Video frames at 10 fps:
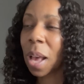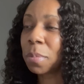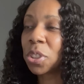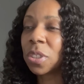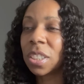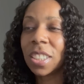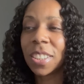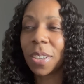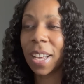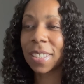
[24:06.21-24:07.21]
I'm sure she
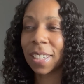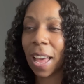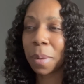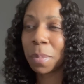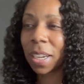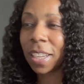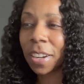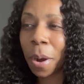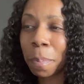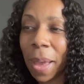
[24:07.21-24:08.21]
still has a lot of money
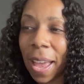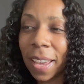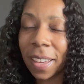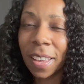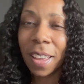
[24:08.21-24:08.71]
in her bank,